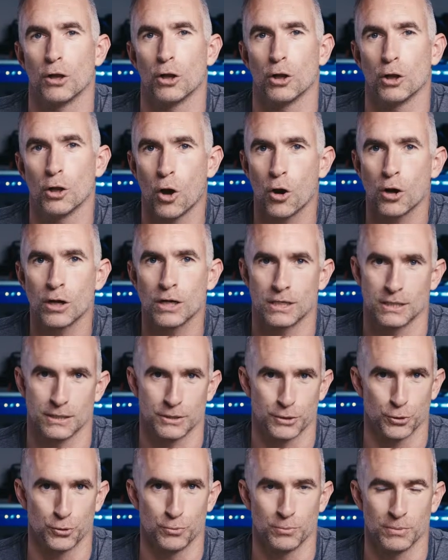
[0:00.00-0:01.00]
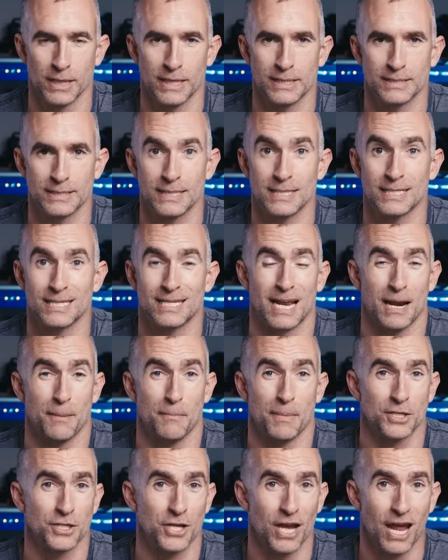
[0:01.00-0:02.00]
longer zoom lenses that are
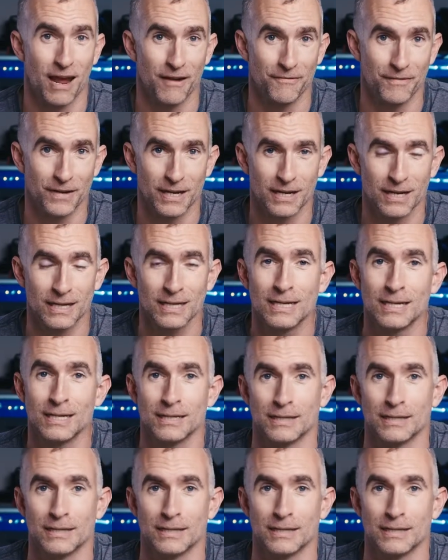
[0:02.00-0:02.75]
much heavier,